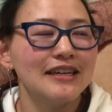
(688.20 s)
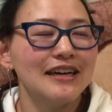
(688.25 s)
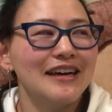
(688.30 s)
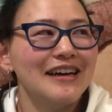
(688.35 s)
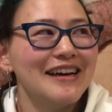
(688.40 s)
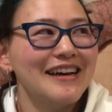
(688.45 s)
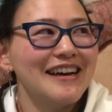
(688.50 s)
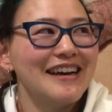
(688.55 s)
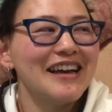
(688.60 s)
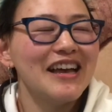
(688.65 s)

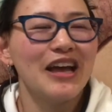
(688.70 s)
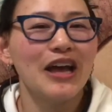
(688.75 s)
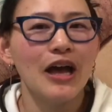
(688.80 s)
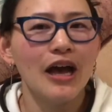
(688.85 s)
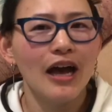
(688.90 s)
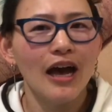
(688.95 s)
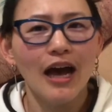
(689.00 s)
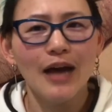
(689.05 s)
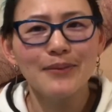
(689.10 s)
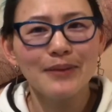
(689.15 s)

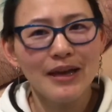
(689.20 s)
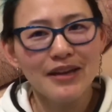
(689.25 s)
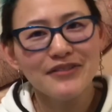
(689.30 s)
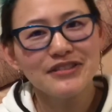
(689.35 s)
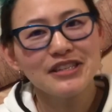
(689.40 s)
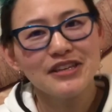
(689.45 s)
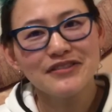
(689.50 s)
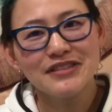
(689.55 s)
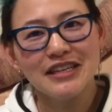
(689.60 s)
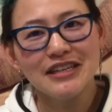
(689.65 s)
I'm kind of
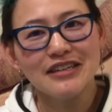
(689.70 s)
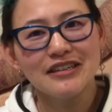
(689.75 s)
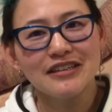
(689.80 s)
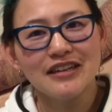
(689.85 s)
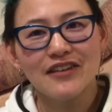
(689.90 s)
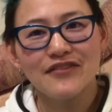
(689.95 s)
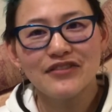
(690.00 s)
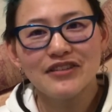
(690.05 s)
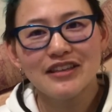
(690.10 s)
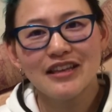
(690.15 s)
self-centered.
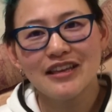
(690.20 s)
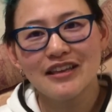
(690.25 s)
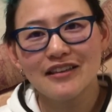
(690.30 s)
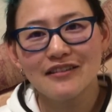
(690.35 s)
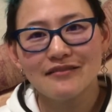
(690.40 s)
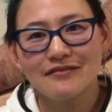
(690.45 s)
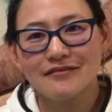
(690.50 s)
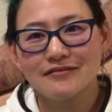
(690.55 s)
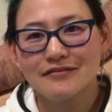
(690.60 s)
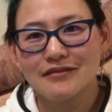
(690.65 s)
I feel
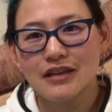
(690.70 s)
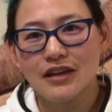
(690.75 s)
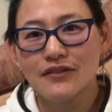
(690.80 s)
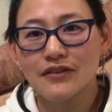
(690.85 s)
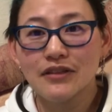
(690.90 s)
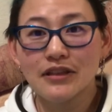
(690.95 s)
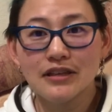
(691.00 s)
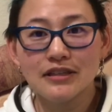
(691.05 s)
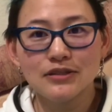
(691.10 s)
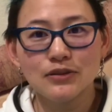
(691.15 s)
like
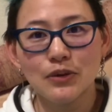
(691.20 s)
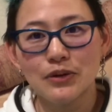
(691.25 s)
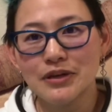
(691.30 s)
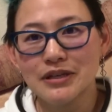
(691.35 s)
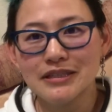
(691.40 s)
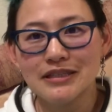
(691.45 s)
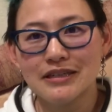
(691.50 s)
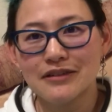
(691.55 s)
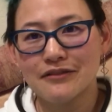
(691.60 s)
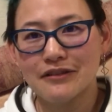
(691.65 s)
everything is
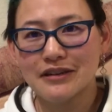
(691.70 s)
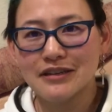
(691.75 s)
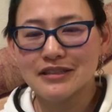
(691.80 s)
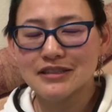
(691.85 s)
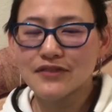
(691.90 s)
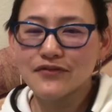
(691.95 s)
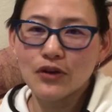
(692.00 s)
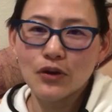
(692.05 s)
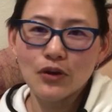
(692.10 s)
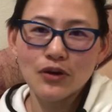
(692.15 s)
oriented around
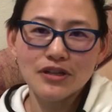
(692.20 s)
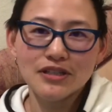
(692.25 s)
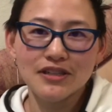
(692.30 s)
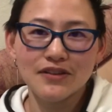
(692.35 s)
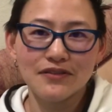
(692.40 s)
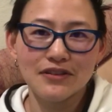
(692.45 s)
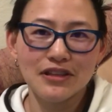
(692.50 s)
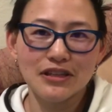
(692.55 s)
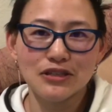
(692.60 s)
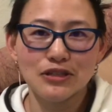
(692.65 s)
us. Of course,
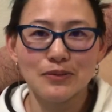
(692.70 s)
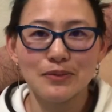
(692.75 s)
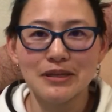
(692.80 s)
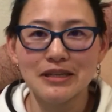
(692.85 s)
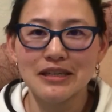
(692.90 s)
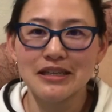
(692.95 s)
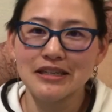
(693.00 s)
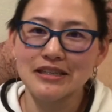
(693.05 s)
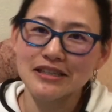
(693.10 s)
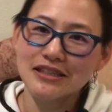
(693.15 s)
everything should be
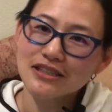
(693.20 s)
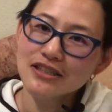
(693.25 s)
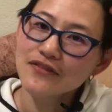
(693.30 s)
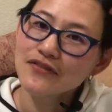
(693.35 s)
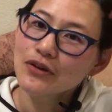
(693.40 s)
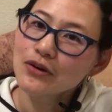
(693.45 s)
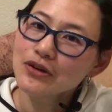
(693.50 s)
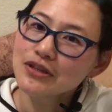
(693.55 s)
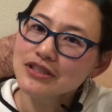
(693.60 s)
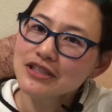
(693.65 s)
in English.
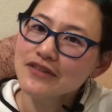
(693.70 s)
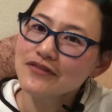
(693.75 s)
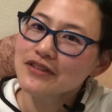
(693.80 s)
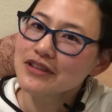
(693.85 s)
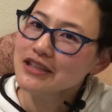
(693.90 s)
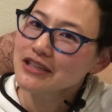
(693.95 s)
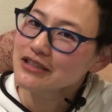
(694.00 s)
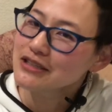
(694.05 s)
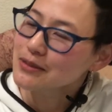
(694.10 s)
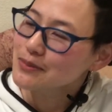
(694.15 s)
Of course,
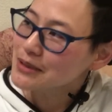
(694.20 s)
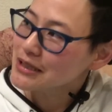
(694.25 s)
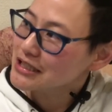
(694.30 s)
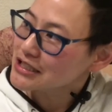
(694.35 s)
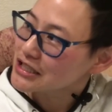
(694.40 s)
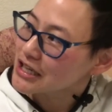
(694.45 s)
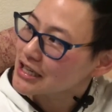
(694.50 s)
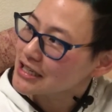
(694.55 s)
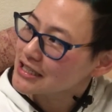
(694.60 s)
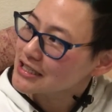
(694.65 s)
everything should be in
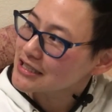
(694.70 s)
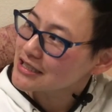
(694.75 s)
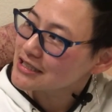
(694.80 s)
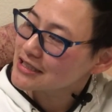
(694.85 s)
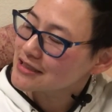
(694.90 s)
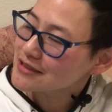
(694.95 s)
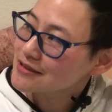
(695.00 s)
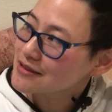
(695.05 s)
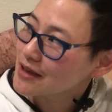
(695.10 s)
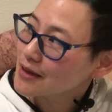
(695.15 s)
Chinese.
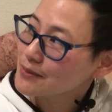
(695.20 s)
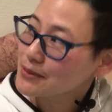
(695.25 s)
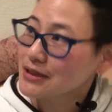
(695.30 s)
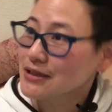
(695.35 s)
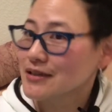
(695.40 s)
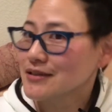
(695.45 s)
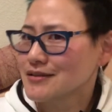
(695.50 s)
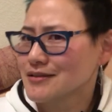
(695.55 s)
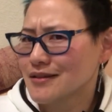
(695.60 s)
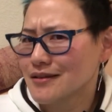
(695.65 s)
I mean,
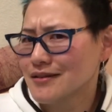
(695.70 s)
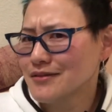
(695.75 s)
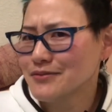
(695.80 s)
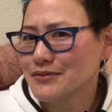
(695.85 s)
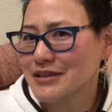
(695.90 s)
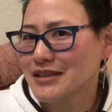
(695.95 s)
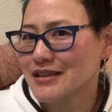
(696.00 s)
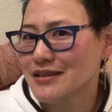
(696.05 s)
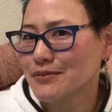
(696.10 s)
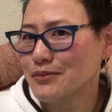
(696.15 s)
because aren't
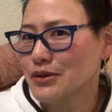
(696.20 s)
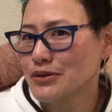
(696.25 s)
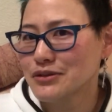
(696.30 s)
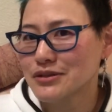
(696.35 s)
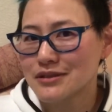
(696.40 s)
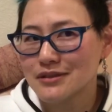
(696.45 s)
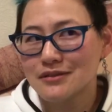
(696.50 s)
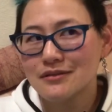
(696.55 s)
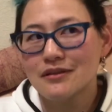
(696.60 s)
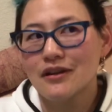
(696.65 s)
we the
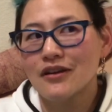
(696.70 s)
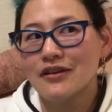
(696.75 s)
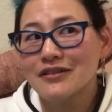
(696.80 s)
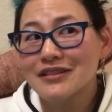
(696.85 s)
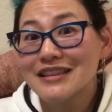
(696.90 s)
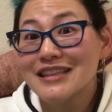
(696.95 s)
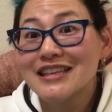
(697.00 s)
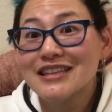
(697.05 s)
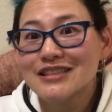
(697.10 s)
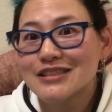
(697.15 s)
most?
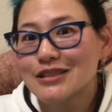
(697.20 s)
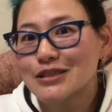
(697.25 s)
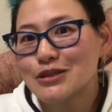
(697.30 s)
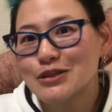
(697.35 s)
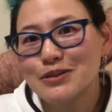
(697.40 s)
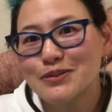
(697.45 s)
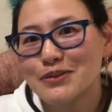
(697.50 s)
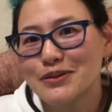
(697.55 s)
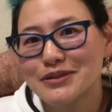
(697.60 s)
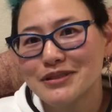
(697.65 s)
Aren't these the
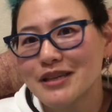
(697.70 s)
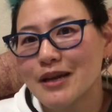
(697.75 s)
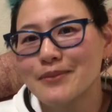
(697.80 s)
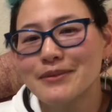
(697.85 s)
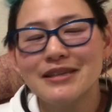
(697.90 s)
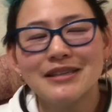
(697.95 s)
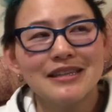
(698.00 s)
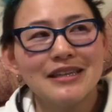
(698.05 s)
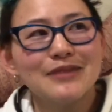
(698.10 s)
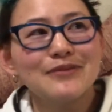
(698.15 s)
two most
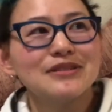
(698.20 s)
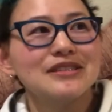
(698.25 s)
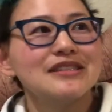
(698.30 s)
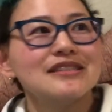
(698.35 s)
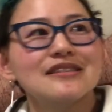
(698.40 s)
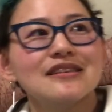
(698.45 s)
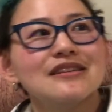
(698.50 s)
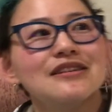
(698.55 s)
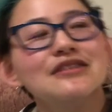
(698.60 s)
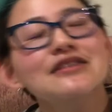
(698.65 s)
dominant
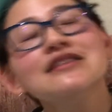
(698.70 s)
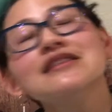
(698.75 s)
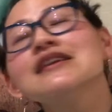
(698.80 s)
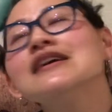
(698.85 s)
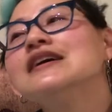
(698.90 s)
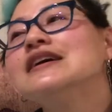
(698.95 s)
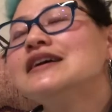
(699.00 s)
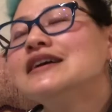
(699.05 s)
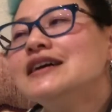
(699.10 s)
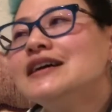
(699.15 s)
languages on Earth?
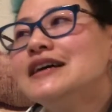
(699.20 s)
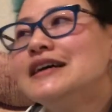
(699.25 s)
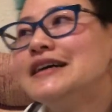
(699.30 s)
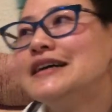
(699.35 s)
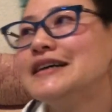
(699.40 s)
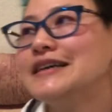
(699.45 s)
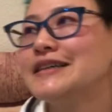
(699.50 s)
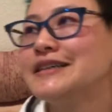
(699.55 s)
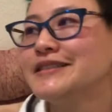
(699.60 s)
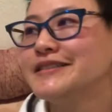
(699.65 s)

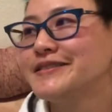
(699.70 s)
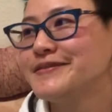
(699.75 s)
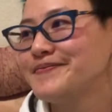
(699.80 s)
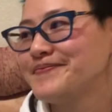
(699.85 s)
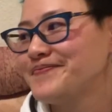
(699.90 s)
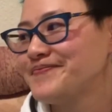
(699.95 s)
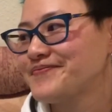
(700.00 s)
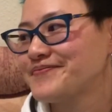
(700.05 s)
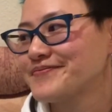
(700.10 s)
Um,